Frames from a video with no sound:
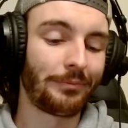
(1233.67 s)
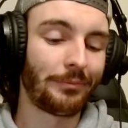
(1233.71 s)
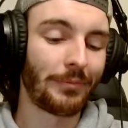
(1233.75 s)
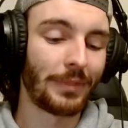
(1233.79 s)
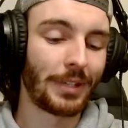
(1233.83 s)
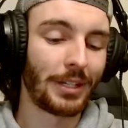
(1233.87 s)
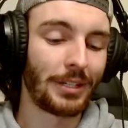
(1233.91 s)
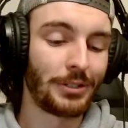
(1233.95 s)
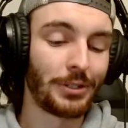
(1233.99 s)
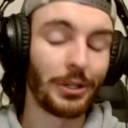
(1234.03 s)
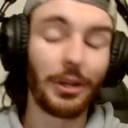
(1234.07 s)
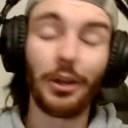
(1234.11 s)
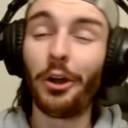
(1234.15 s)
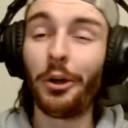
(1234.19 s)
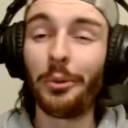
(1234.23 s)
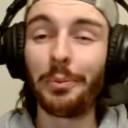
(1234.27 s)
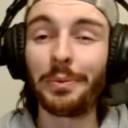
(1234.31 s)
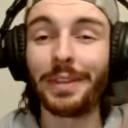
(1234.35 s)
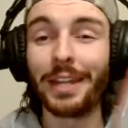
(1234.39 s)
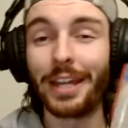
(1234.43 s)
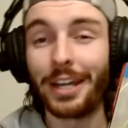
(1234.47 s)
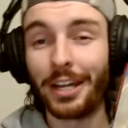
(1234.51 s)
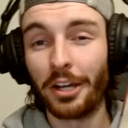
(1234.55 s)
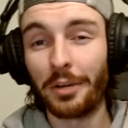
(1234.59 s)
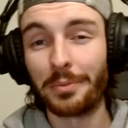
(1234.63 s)
So I hope
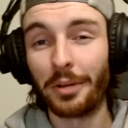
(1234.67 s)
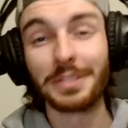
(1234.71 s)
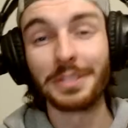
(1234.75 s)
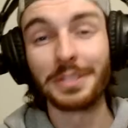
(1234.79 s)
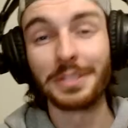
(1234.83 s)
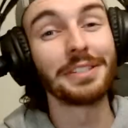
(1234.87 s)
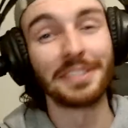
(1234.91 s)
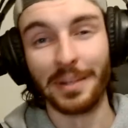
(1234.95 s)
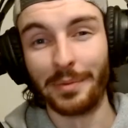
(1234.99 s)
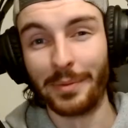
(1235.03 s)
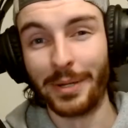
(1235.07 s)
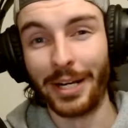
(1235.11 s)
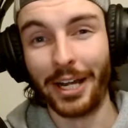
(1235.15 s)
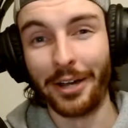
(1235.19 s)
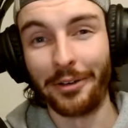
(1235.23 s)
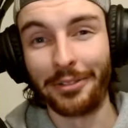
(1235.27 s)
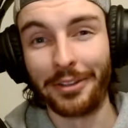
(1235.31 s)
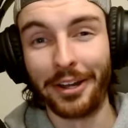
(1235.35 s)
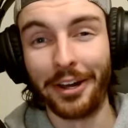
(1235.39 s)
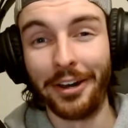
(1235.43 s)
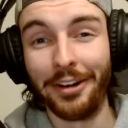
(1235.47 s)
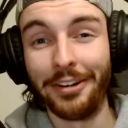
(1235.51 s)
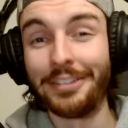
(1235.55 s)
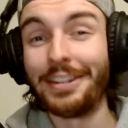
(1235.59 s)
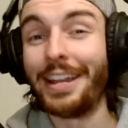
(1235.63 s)
that helps someone out
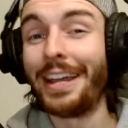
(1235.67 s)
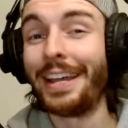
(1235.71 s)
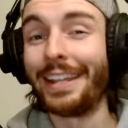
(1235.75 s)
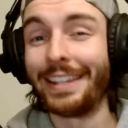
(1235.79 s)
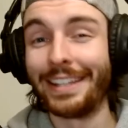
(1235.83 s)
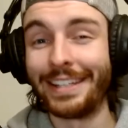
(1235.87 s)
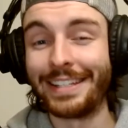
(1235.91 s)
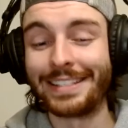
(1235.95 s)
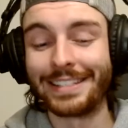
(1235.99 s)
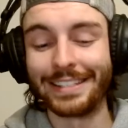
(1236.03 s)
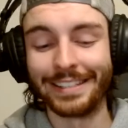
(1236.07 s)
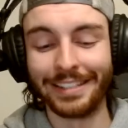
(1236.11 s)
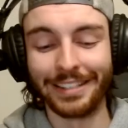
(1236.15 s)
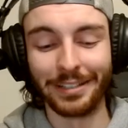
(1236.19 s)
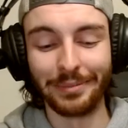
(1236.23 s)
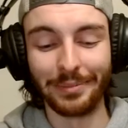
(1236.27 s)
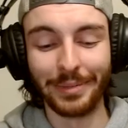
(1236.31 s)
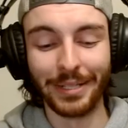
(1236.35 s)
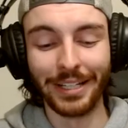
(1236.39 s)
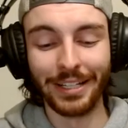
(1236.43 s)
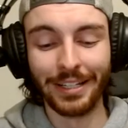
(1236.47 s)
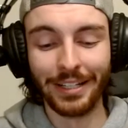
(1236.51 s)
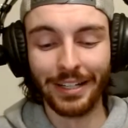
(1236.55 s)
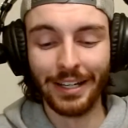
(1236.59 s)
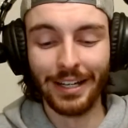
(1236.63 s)
there at least a little
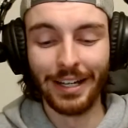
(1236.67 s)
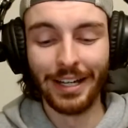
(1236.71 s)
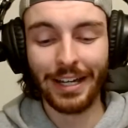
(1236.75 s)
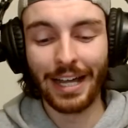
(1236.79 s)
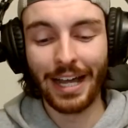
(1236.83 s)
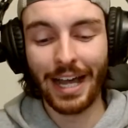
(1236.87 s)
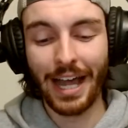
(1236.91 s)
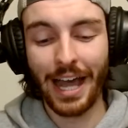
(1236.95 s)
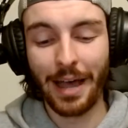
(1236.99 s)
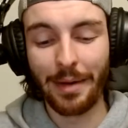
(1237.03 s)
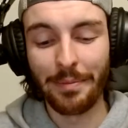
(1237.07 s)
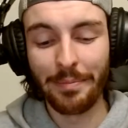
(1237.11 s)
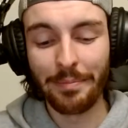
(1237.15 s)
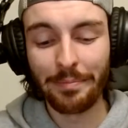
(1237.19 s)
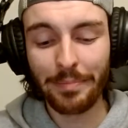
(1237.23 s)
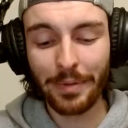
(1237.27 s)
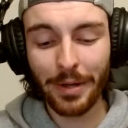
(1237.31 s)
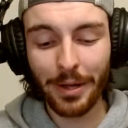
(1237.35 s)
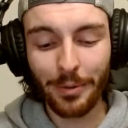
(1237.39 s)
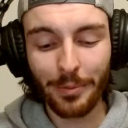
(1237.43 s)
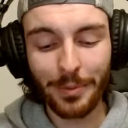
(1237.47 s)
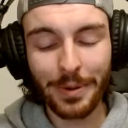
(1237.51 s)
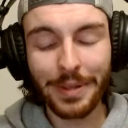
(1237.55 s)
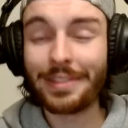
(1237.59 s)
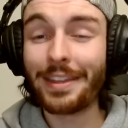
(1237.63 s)
bit.
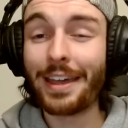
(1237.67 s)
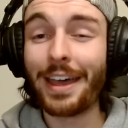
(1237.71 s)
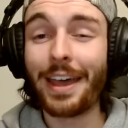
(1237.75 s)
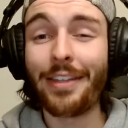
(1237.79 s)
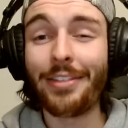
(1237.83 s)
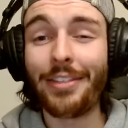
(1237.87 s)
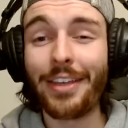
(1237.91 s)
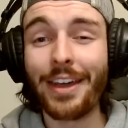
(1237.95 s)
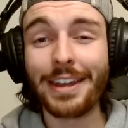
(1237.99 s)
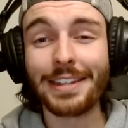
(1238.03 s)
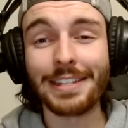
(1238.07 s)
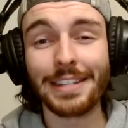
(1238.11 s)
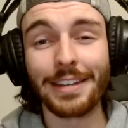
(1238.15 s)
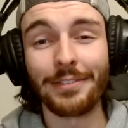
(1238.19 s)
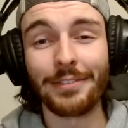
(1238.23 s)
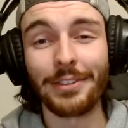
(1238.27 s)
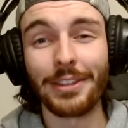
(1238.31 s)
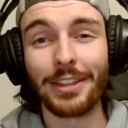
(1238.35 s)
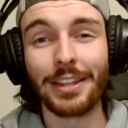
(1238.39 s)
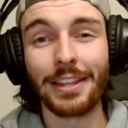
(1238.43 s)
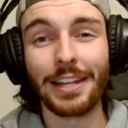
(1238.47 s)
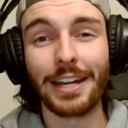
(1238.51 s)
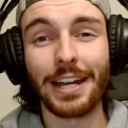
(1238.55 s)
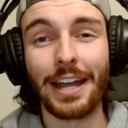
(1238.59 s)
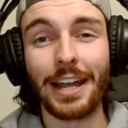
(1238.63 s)
But with that, that is
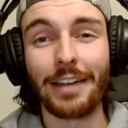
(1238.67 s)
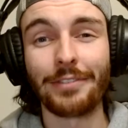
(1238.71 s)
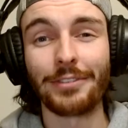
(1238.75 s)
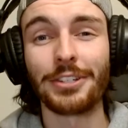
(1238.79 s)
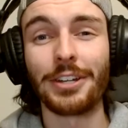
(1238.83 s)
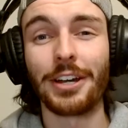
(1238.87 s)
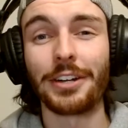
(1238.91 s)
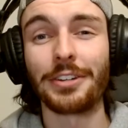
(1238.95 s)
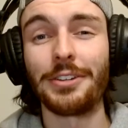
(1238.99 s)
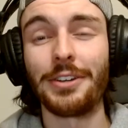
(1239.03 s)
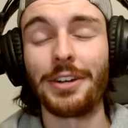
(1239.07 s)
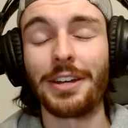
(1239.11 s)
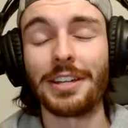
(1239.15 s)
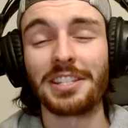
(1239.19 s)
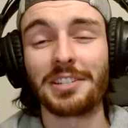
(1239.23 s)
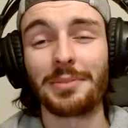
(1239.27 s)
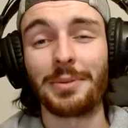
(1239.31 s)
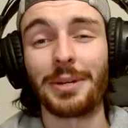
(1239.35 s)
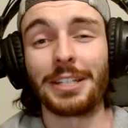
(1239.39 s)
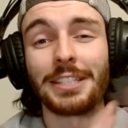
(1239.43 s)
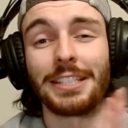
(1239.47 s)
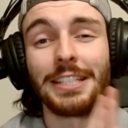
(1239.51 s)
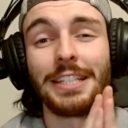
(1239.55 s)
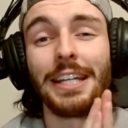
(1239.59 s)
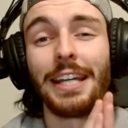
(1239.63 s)
everything that I have to talk to you guys
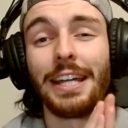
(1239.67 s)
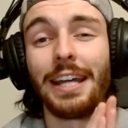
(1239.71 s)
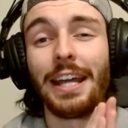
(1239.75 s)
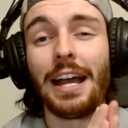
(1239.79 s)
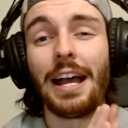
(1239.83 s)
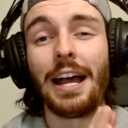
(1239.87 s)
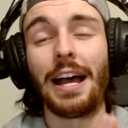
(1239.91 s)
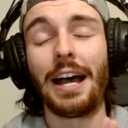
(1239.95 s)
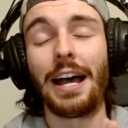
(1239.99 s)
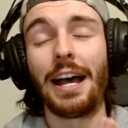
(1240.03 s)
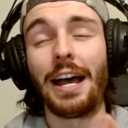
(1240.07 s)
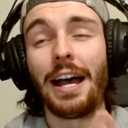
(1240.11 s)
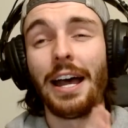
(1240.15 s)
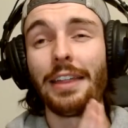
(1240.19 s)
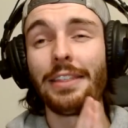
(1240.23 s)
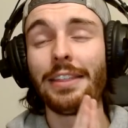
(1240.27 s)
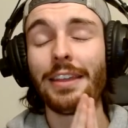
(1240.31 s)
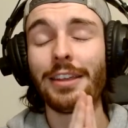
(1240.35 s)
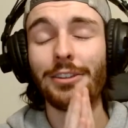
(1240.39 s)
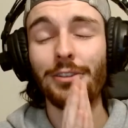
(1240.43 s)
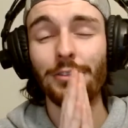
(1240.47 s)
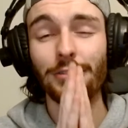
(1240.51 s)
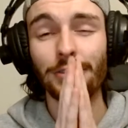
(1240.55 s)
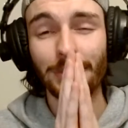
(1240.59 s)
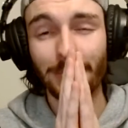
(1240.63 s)
about today.
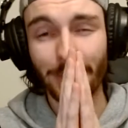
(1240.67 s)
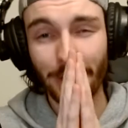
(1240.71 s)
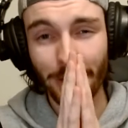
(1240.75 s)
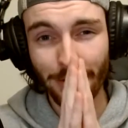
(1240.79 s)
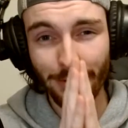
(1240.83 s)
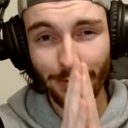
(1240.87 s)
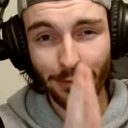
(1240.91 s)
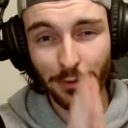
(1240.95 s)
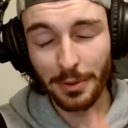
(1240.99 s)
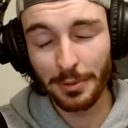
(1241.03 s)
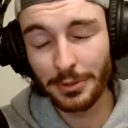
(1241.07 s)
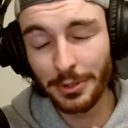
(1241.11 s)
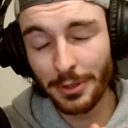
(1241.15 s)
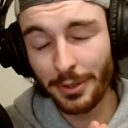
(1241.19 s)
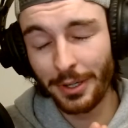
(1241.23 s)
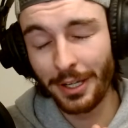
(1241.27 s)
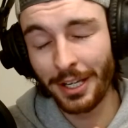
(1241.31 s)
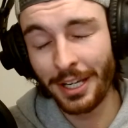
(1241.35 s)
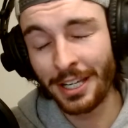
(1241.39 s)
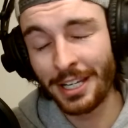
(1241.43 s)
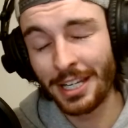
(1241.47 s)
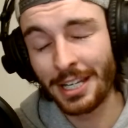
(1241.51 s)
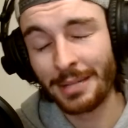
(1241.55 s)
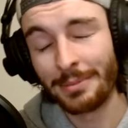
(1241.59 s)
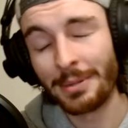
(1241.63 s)
Thank you so much for tuning
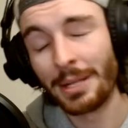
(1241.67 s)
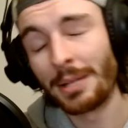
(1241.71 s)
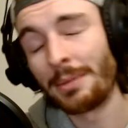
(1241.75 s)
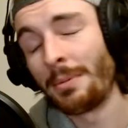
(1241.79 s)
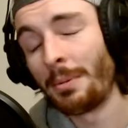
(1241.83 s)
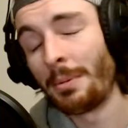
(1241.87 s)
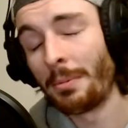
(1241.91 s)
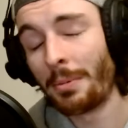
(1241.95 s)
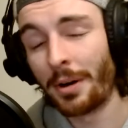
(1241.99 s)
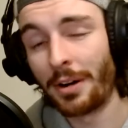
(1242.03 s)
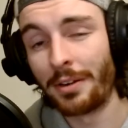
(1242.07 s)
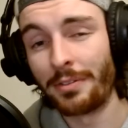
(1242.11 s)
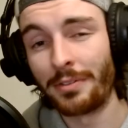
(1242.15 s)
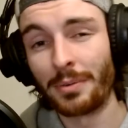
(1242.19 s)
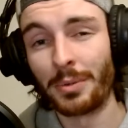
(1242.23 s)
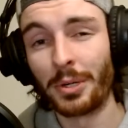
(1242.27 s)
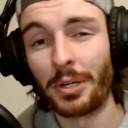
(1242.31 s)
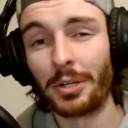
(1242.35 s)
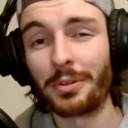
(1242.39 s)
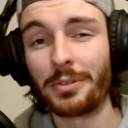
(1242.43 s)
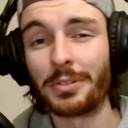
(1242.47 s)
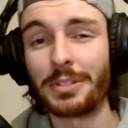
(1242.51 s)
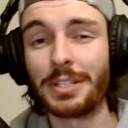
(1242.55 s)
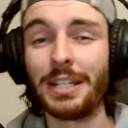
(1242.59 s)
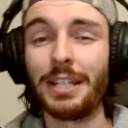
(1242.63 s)
in and making me part of your
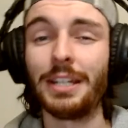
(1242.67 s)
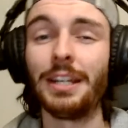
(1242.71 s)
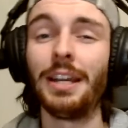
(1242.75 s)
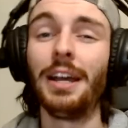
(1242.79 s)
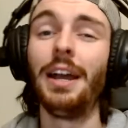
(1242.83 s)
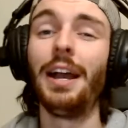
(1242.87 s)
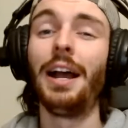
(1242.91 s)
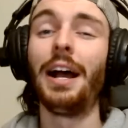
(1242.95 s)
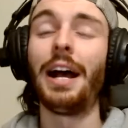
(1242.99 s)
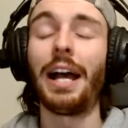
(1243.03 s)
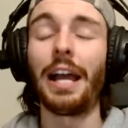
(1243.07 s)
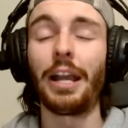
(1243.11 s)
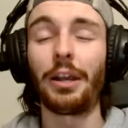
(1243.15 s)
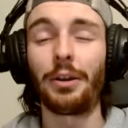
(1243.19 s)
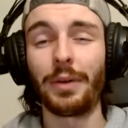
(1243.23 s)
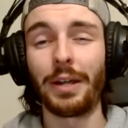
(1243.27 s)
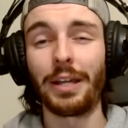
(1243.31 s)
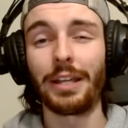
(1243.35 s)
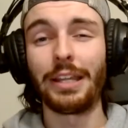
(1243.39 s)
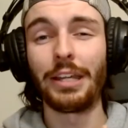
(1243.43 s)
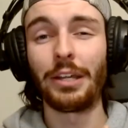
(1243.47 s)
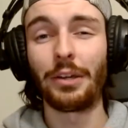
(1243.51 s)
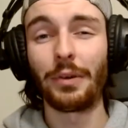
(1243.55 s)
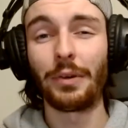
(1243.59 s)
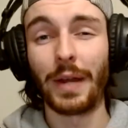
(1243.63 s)
morning routine. I
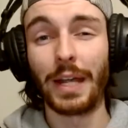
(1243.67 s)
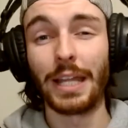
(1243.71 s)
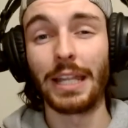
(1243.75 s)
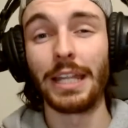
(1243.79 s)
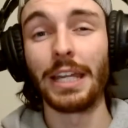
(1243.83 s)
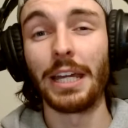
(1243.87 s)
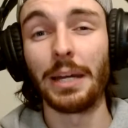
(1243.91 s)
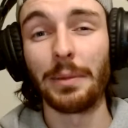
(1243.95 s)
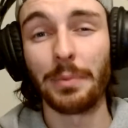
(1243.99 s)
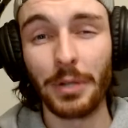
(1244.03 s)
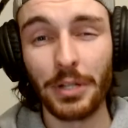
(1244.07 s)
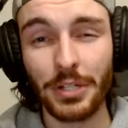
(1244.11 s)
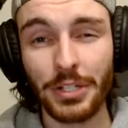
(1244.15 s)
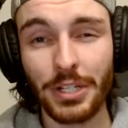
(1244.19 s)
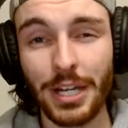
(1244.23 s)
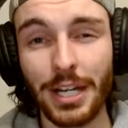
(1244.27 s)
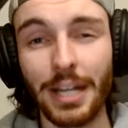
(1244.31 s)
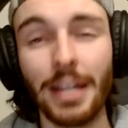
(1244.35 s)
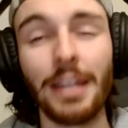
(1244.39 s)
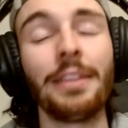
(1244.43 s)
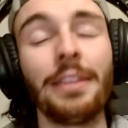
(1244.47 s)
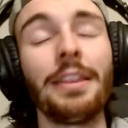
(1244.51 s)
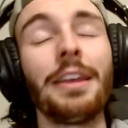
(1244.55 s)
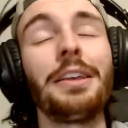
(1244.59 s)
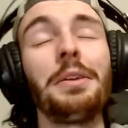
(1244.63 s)
greatly, greatly appreciate it.
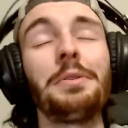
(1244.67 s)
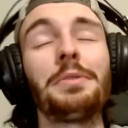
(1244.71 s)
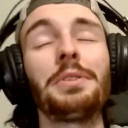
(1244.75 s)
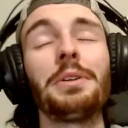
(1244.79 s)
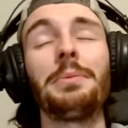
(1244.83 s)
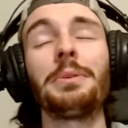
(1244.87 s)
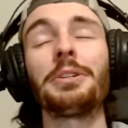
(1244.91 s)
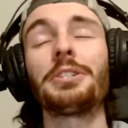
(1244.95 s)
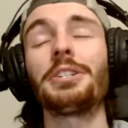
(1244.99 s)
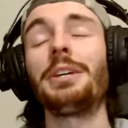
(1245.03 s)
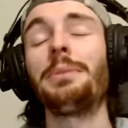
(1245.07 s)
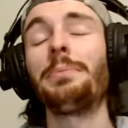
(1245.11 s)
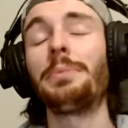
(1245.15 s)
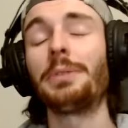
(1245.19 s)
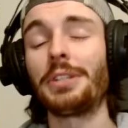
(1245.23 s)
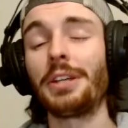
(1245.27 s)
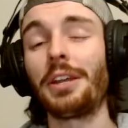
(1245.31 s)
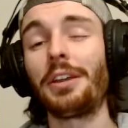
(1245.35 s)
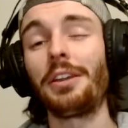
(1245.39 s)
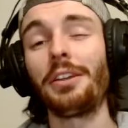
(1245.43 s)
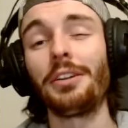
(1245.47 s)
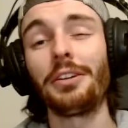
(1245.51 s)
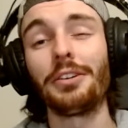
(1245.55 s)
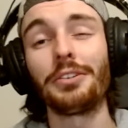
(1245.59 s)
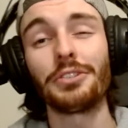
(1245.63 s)
And thank you so much in
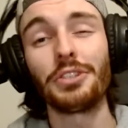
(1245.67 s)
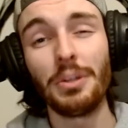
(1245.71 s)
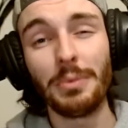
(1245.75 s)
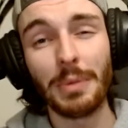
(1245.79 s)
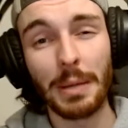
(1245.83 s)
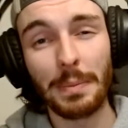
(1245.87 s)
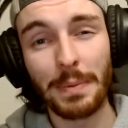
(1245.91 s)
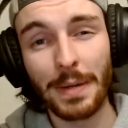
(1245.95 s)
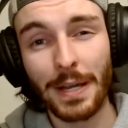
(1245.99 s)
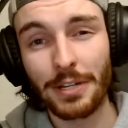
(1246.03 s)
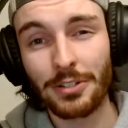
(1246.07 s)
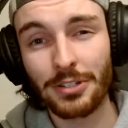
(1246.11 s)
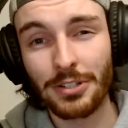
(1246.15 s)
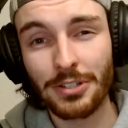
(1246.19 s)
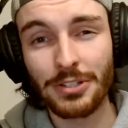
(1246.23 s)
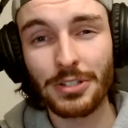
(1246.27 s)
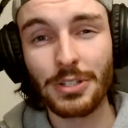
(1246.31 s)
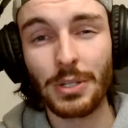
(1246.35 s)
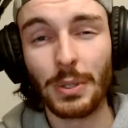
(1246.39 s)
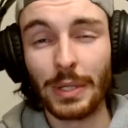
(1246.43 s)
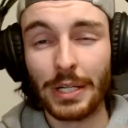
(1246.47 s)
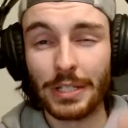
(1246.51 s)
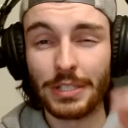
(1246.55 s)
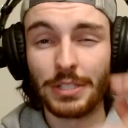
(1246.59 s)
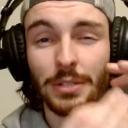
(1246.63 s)
particular to my patrons.
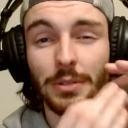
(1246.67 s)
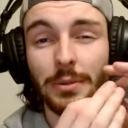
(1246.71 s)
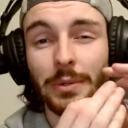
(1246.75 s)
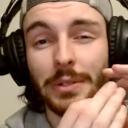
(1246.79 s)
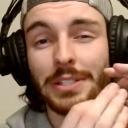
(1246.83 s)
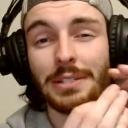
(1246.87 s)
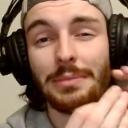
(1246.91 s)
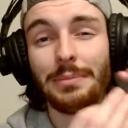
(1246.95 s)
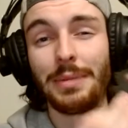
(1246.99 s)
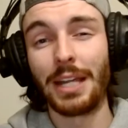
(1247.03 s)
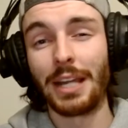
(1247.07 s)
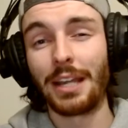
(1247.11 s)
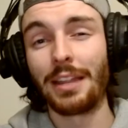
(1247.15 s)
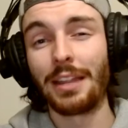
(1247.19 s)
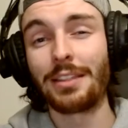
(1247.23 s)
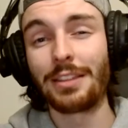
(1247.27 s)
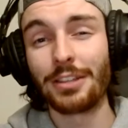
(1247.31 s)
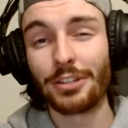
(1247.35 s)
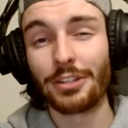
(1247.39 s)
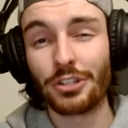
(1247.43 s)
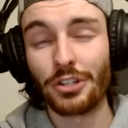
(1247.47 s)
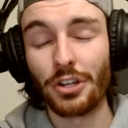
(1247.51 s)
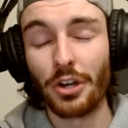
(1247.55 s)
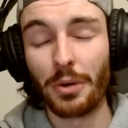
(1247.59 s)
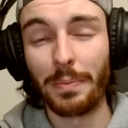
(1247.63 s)
You guys are the ones that make this
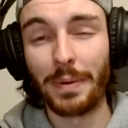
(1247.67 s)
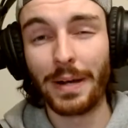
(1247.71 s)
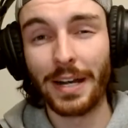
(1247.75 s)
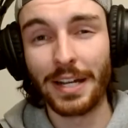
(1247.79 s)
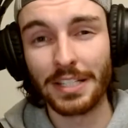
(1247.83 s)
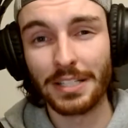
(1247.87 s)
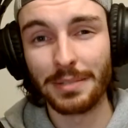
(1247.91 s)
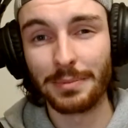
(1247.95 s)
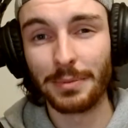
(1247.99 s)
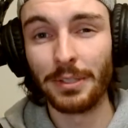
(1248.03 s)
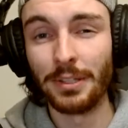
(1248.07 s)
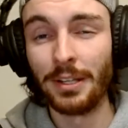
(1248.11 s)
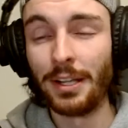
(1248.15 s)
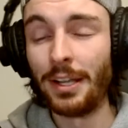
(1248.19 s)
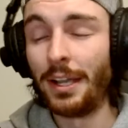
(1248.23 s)
show possible.